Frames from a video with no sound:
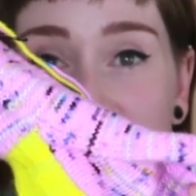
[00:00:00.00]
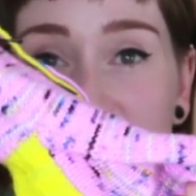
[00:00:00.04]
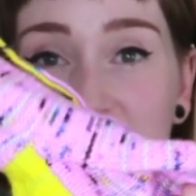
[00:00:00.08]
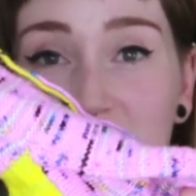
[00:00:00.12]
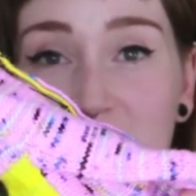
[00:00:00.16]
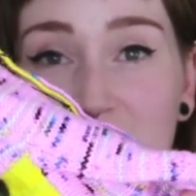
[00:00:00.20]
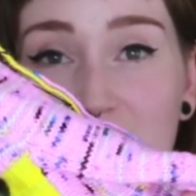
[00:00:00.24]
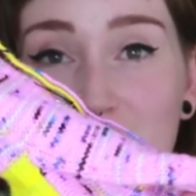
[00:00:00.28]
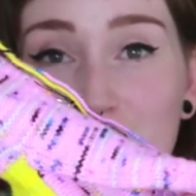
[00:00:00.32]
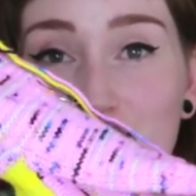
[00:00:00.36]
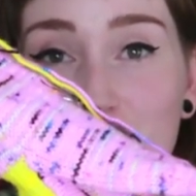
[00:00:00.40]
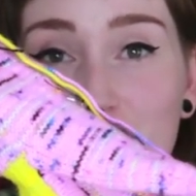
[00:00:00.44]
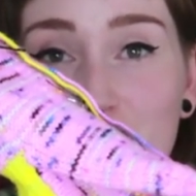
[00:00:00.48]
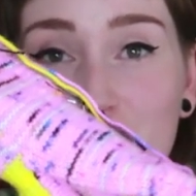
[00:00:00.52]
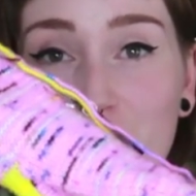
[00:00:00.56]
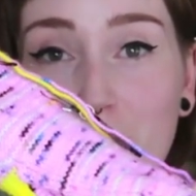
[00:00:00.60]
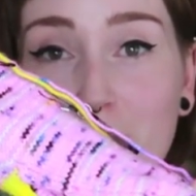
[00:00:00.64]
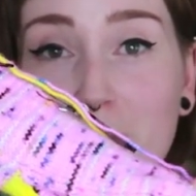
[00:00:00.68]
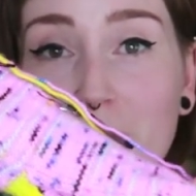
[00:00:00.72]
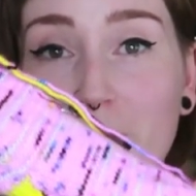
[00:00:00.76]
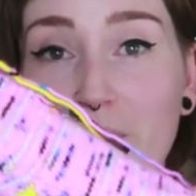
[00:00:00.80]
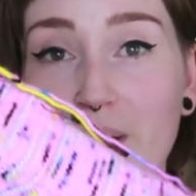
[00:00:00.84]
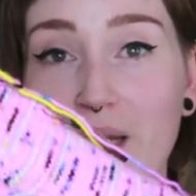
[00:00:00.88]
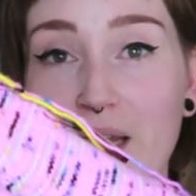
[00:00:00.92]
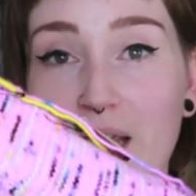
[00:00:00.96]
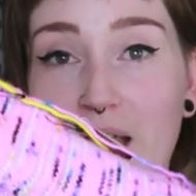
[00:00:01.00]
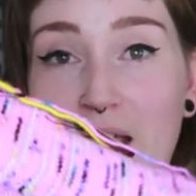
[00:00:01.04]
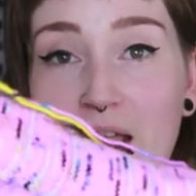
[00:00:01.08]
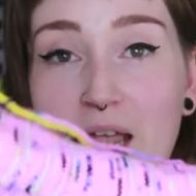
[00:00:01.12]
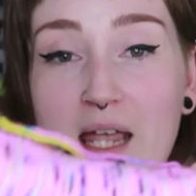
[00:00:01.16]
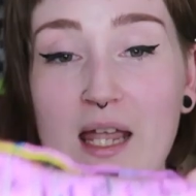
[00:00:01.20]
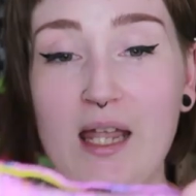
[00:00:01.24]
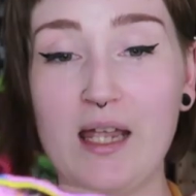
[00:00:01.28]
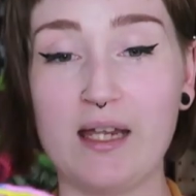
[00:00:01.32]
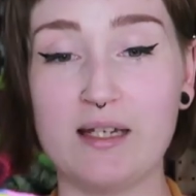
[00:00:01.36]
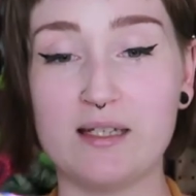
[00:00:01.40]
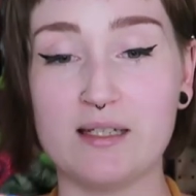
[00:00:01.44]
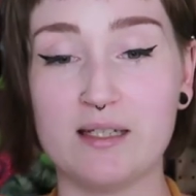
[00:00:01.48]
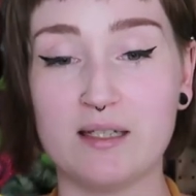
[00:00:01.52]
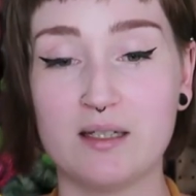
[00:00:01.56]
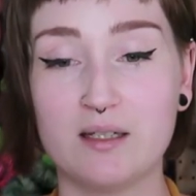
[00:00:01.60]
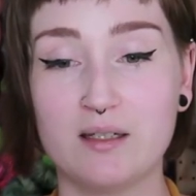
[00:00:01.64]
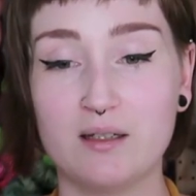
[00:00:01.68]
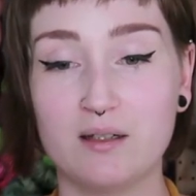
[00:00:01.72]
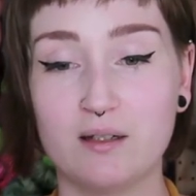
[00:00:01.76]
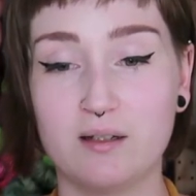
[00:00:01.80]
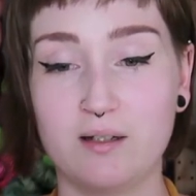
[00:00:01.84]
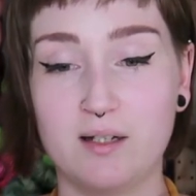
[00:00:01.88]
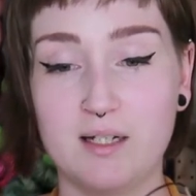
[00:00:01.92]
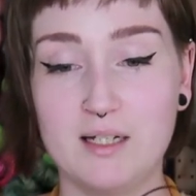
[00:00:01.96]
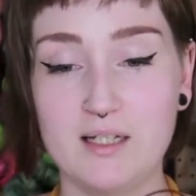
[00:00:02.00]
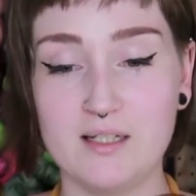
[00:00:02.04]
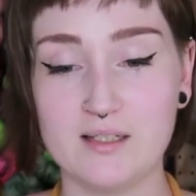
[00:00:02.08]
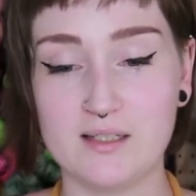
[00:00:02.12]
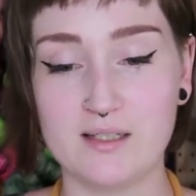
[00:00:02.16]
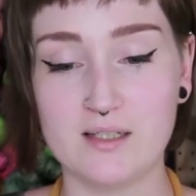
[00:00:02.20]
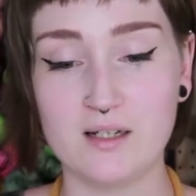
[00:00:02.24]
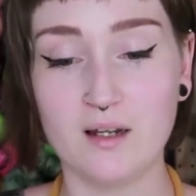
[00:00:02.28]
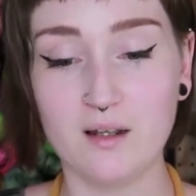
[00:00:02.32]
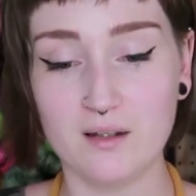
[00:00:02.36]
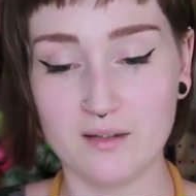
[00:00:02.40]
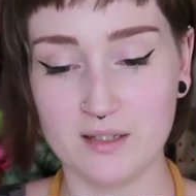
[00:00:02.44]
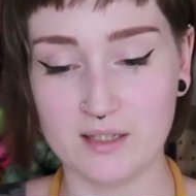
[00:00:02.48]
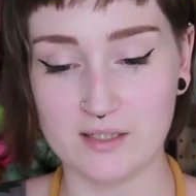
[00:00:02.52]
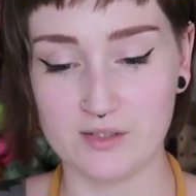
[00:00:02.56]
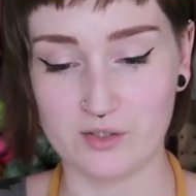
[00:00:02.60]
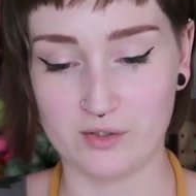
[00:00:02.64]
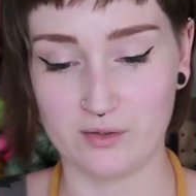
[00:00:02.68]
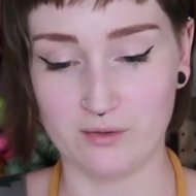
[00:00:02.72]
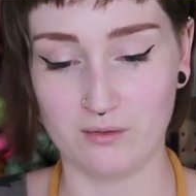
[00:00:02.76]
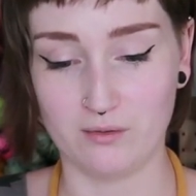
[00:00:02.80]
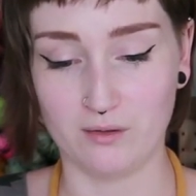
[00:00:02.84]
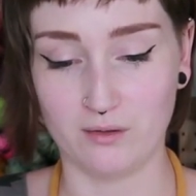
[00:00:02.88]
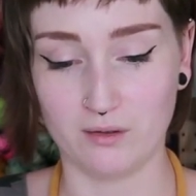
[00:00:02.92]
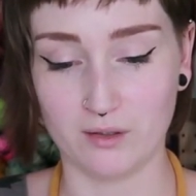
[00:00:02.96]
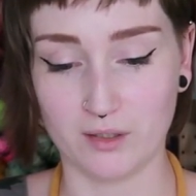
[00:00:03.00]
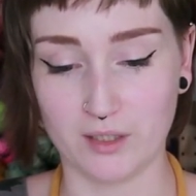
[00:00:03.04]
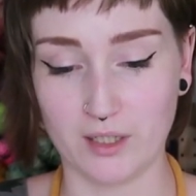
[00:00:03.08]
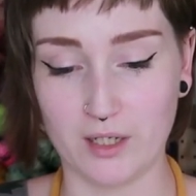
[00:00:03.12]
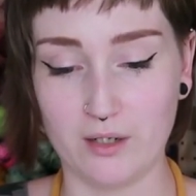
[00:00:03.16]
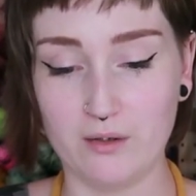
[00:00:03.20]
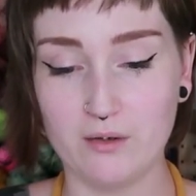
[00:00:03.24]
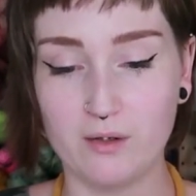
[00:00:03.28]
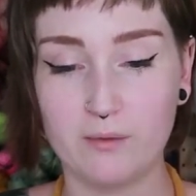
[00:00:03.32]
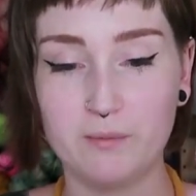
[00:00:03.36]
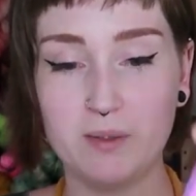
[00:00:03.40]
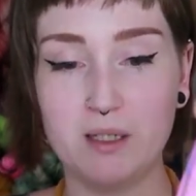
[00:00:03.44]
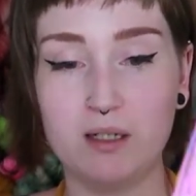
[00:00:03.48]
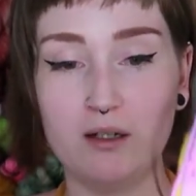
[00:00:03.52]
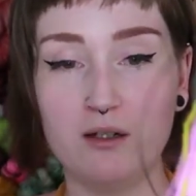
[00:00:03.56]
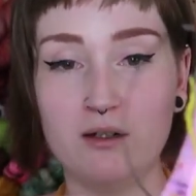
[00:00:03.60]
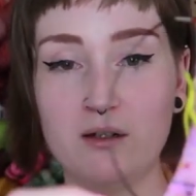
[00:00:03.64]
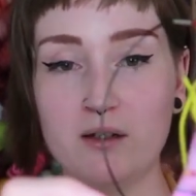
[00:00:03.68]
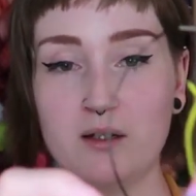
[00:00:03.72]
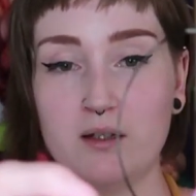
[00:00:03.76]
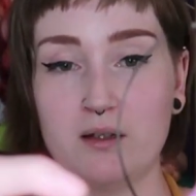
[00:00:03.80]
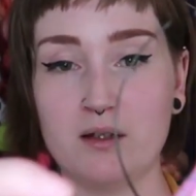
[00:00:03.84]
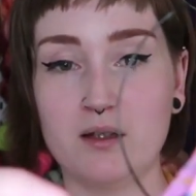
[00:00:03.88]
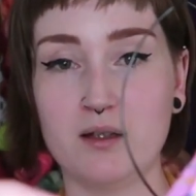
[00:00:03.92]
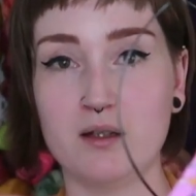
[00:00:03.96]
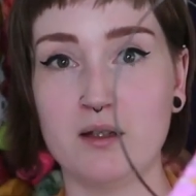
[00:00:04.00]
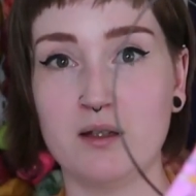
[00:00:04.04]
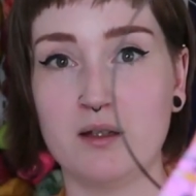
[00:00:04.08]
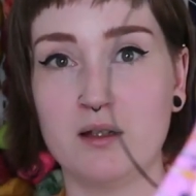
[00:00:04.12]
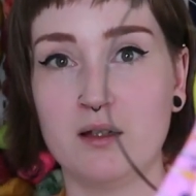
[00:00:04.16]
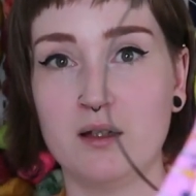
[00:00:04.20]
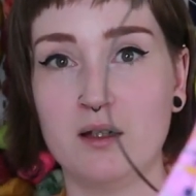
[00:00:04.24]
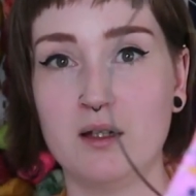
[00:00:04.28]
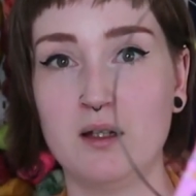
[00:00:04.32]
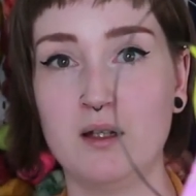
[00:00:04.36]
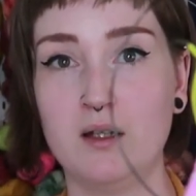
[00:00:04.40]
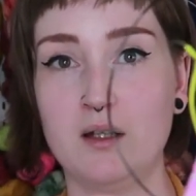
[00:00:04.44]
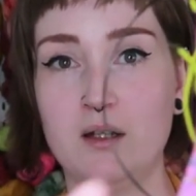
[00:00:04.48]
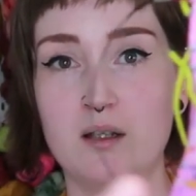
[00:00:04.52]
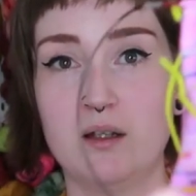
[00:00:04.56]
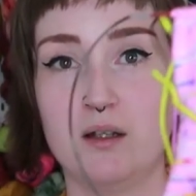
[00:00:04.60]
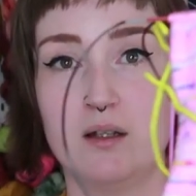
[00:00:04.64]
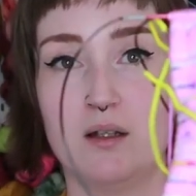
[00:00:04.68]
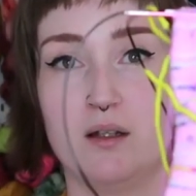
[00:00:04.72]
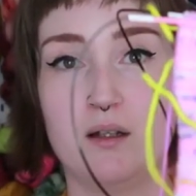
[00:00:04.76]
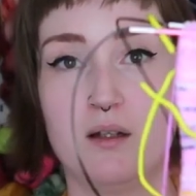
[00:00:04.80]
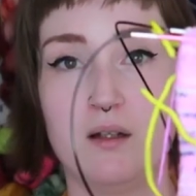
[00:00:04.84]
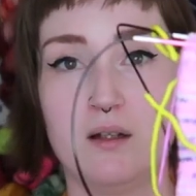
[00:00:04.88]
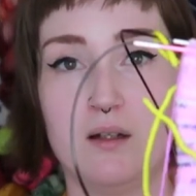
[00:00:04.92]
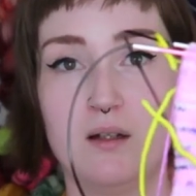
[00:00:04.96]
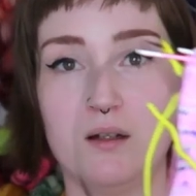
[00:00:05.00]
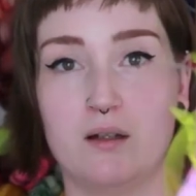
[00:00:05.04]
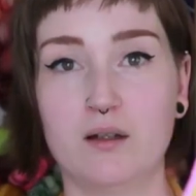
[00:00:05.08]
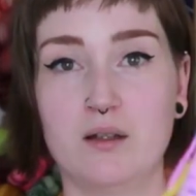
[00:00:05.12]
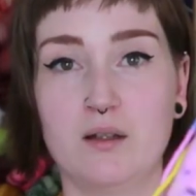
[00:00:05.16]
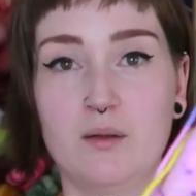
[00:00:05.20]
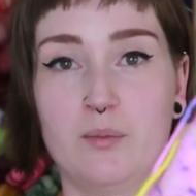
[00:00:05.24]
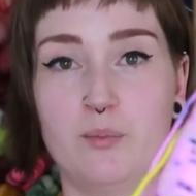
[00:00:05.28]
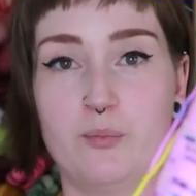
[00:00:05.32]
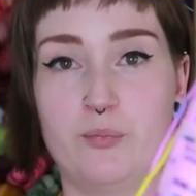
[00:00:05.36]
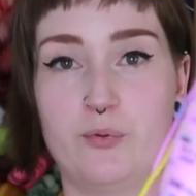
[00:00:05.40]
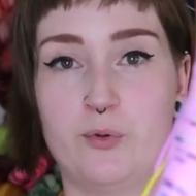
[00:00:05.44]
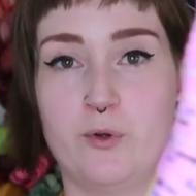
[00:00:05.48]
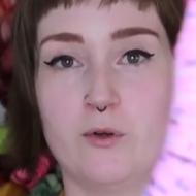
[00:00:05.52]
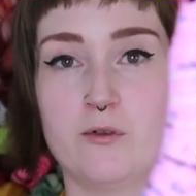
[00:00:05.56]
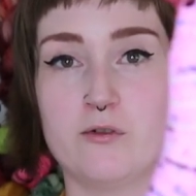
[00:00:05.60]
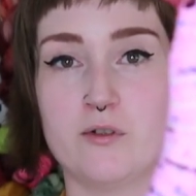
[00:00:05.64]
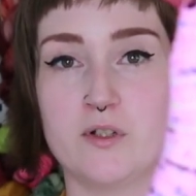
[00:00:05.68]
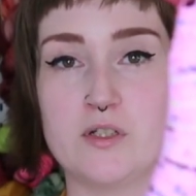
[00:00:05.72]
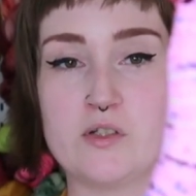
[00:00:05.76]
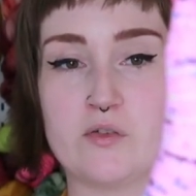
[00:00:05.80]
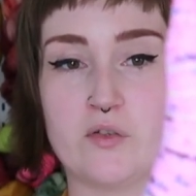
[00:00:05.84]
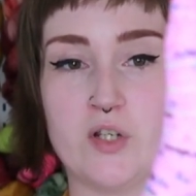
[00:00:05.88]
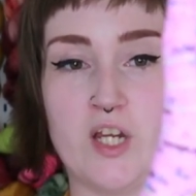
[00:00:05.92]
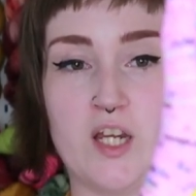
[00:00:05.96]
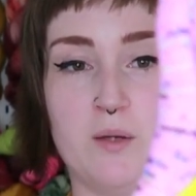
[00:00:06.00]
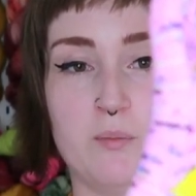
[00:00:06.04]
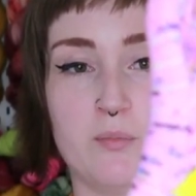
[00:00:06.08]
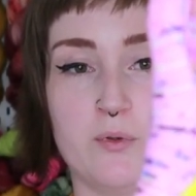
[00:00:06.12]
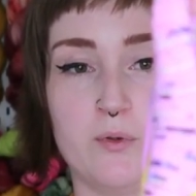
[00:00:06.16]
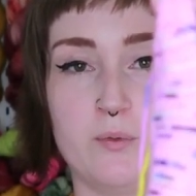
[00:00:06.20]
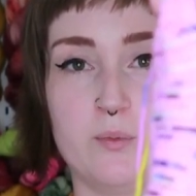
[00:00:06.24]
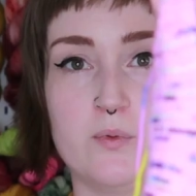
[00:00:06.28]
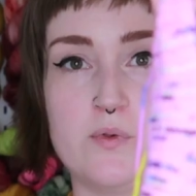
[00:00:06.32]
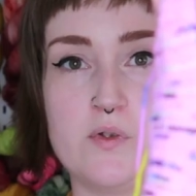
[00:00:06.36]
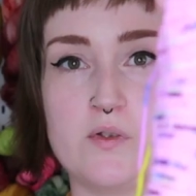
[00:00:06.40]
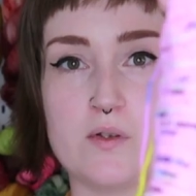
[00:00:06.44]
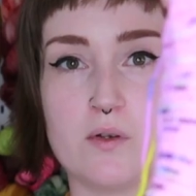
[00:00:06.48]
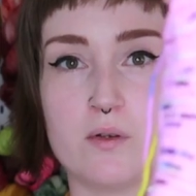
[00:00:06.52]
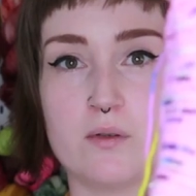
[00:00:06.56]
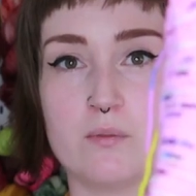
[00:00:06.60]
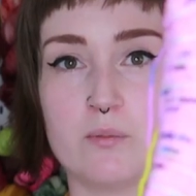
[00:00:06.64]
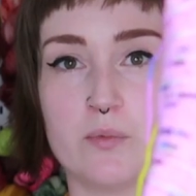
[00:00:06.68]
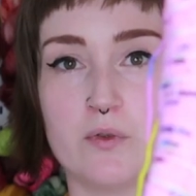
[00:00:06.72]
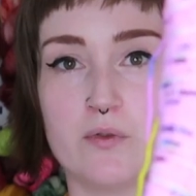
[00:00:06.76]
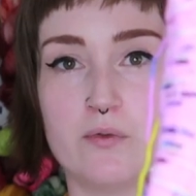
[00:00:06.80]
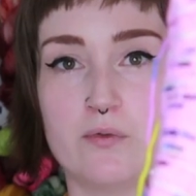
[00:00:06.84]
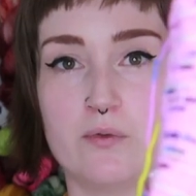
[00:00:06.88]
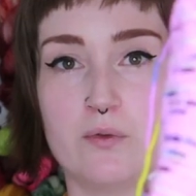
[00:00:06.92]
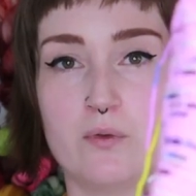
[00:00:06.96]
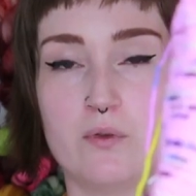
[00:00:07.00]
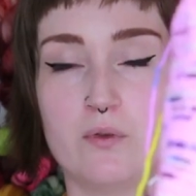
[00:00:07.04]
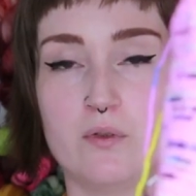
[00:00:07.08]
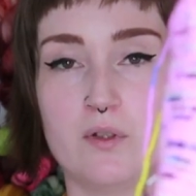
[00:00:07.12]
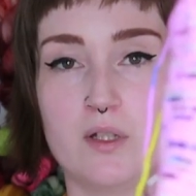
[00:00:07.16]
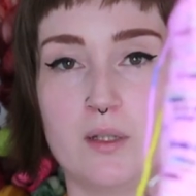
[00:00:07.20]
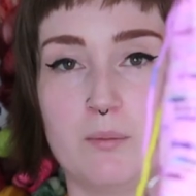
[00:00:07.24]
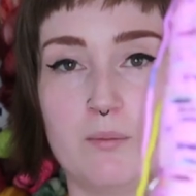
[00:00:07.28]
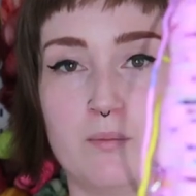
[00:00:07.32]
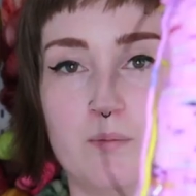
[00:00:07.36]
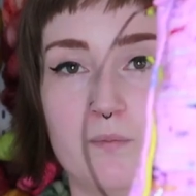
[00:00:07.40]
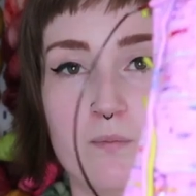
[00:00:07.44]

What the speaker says: is just jumping ahead. I didn't start this too long ago. I mean, look at the progress keeper was on before